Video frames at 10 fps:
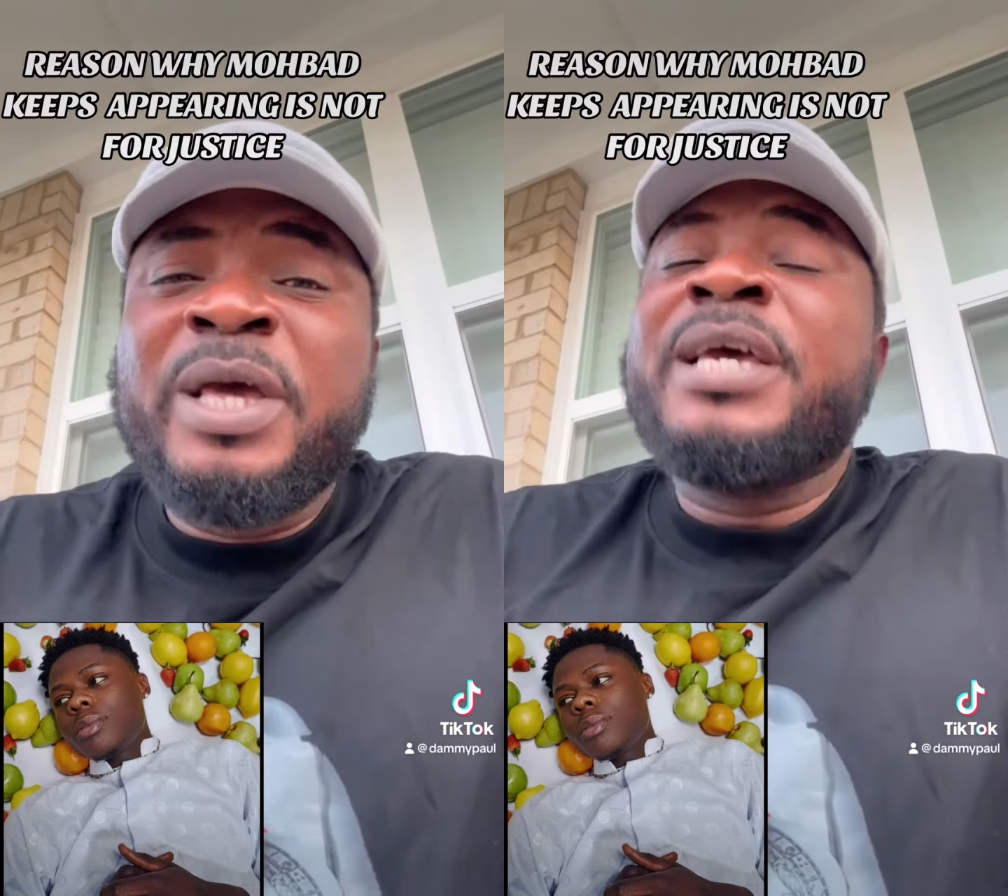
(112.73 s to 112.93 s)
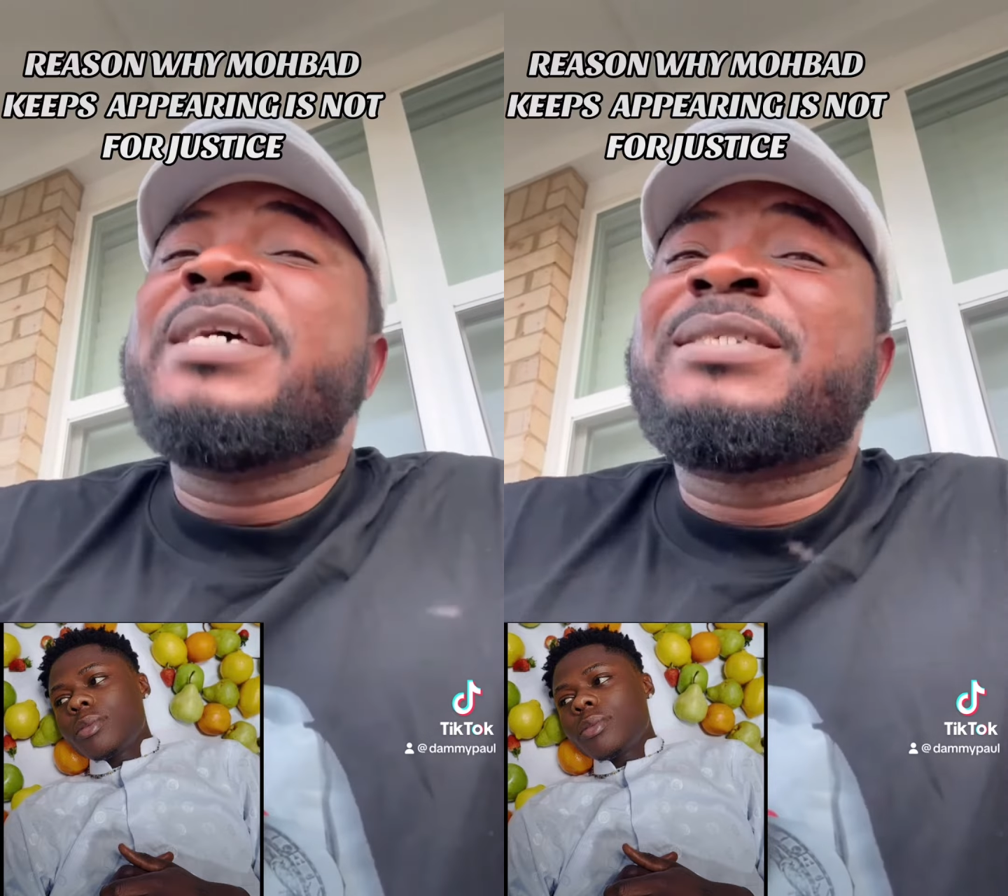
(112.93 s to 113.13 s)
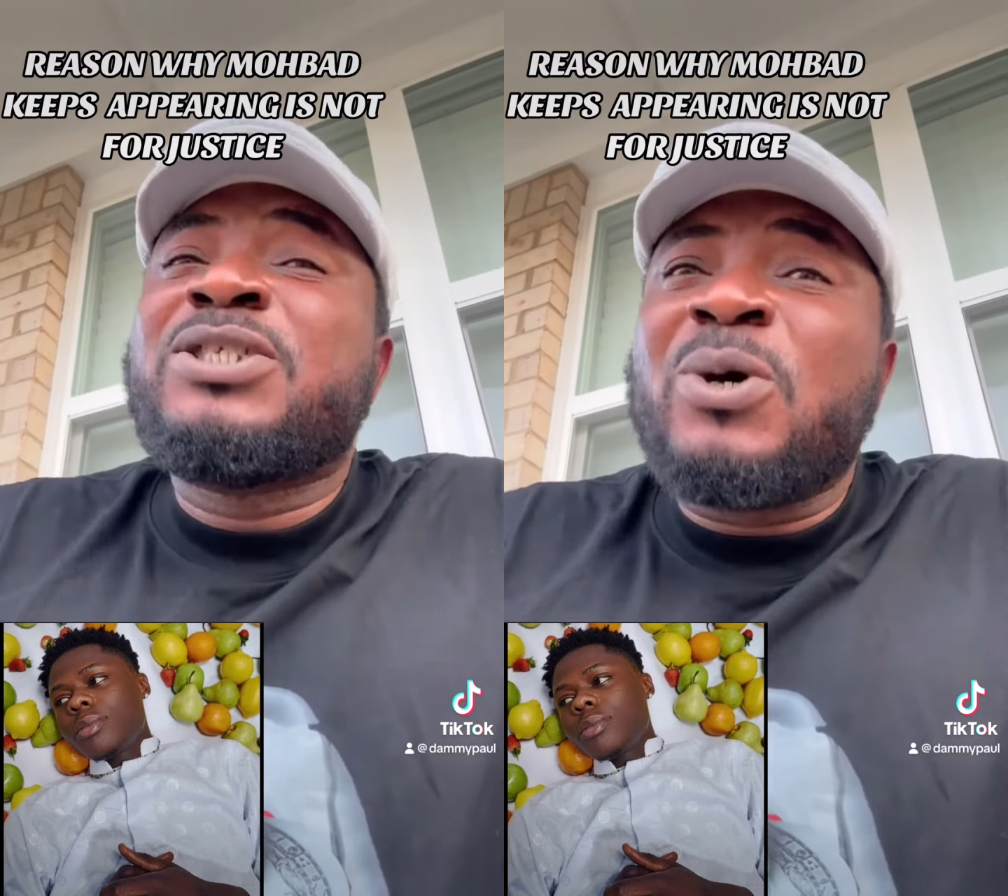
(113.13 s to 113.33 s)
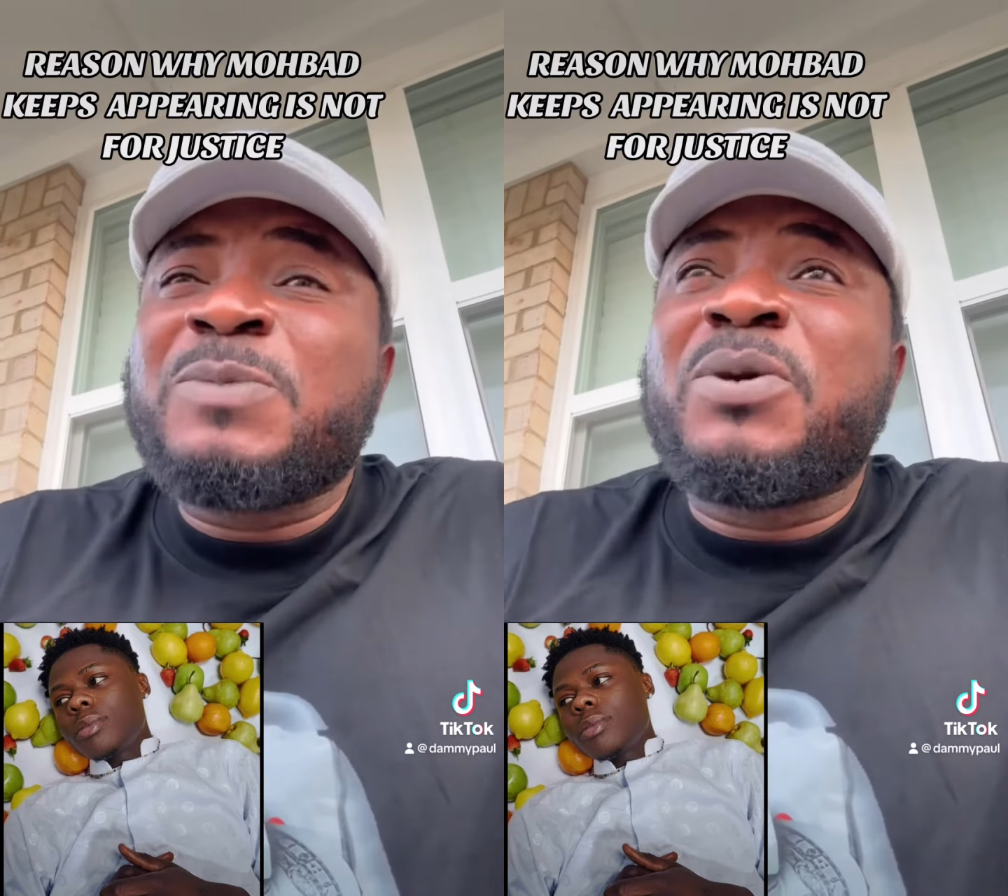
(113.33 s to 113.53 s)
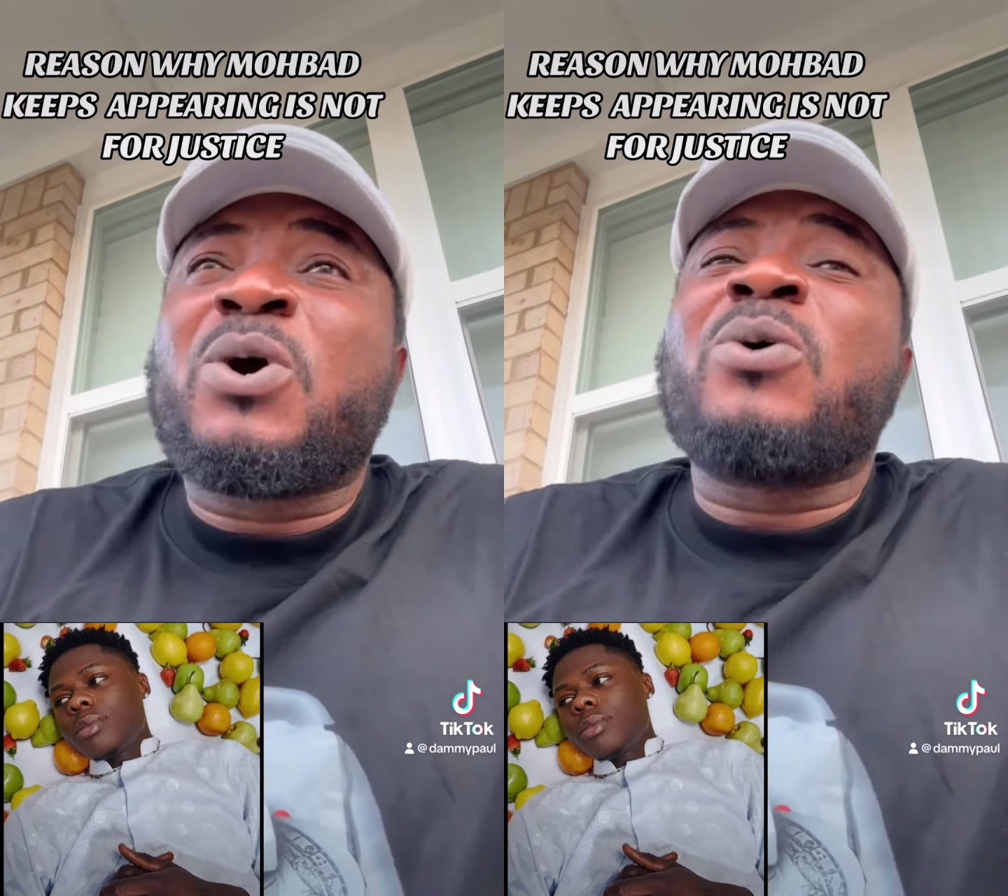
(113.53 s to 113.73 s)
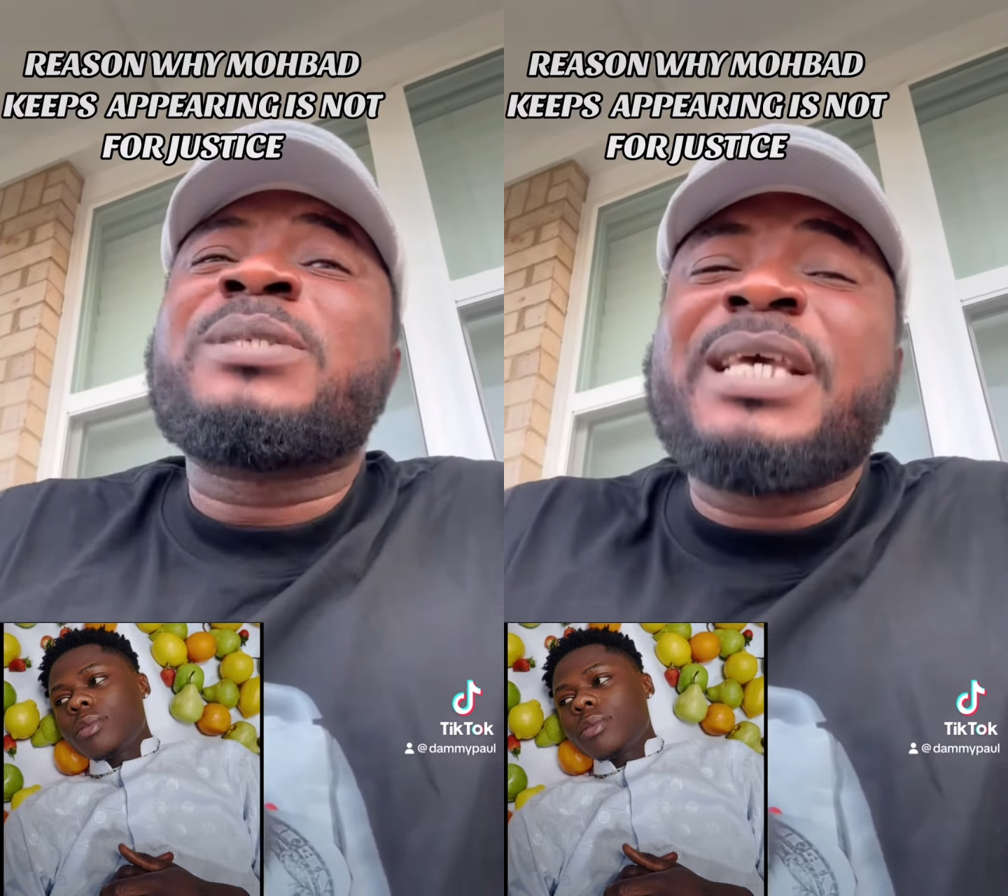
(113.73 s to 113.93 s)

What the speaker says: is just because